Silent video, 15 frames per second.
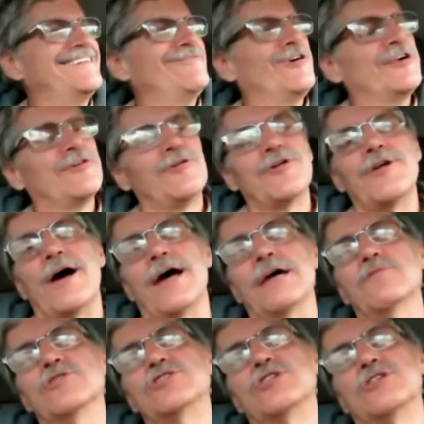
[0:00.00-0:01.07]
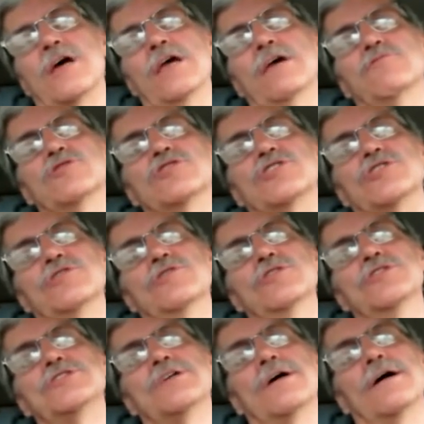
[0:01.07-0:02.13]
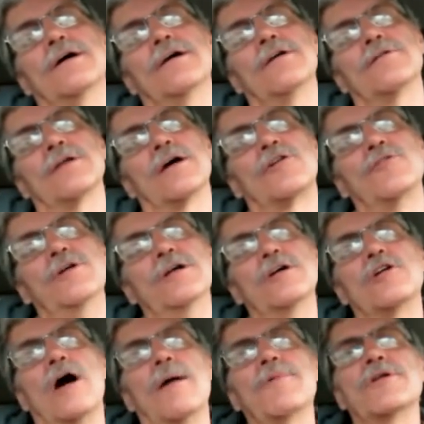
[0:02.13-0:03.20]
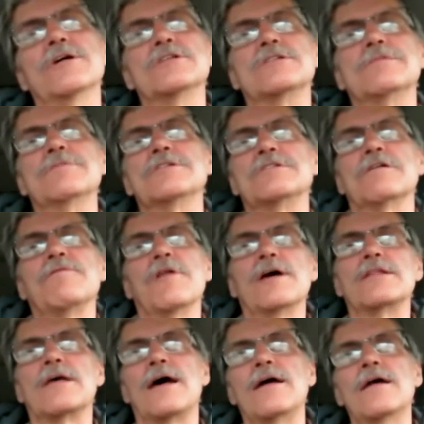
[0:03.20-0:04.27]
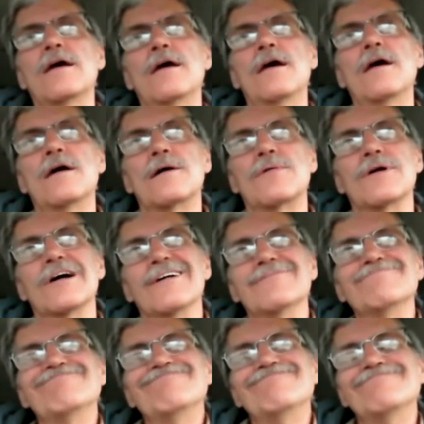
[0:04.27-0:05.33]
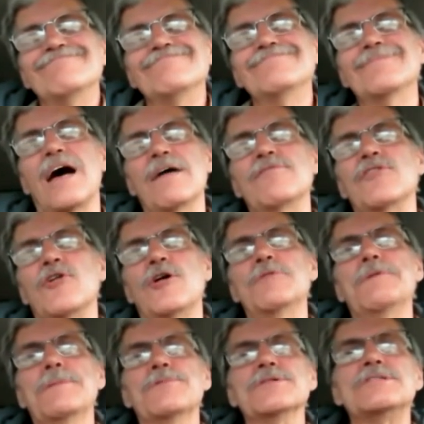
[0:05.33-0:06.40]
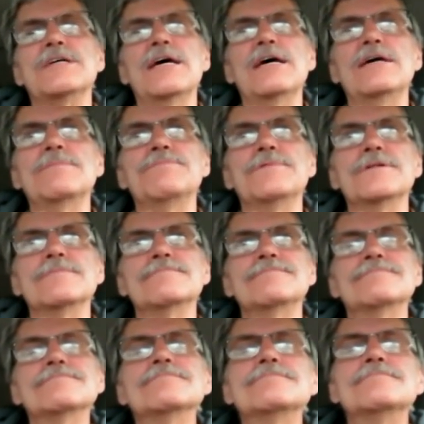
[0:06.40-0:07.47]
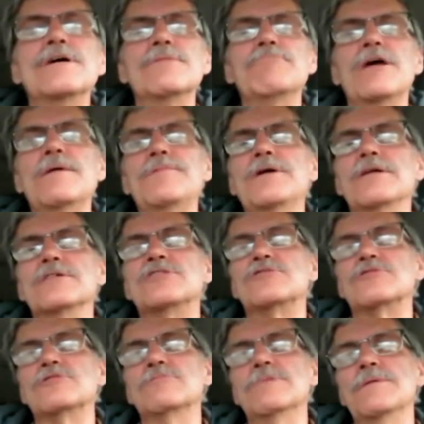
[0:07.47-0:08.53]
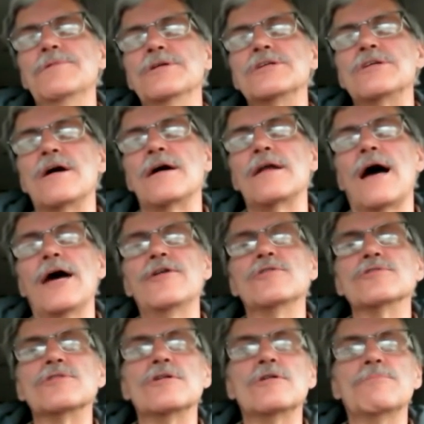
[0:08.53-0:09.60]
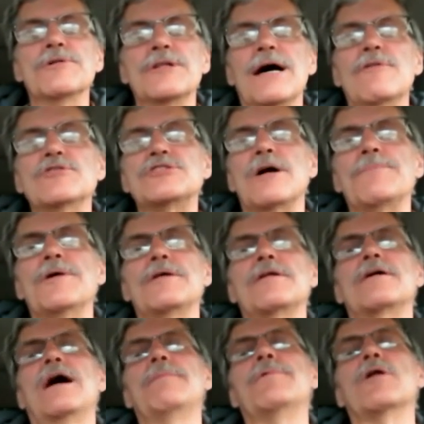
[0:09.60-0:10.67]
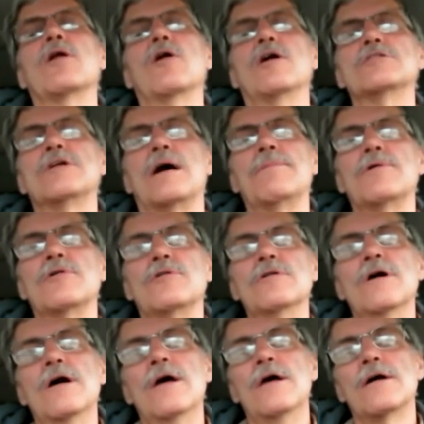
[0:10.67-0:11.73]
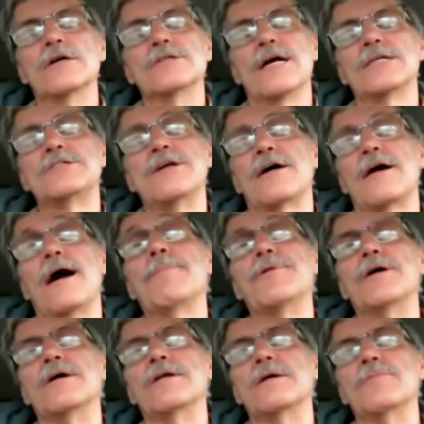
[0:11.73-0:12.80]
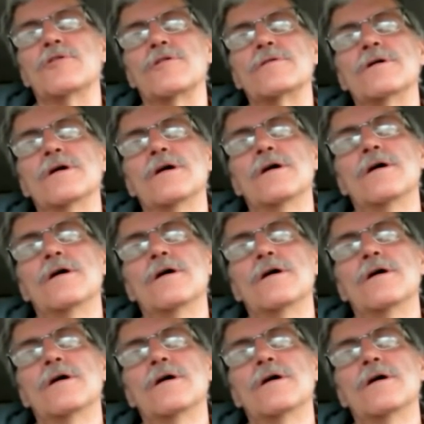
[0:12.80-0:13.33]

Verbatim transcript: whether or not it was it was Jews, uh, you know, that created communism and stuff like that. Well, I've heard people say it, but it, maybe it is true, maybe it's not, I don't know, but that was something that happened a long time ago because that's not happening anymore.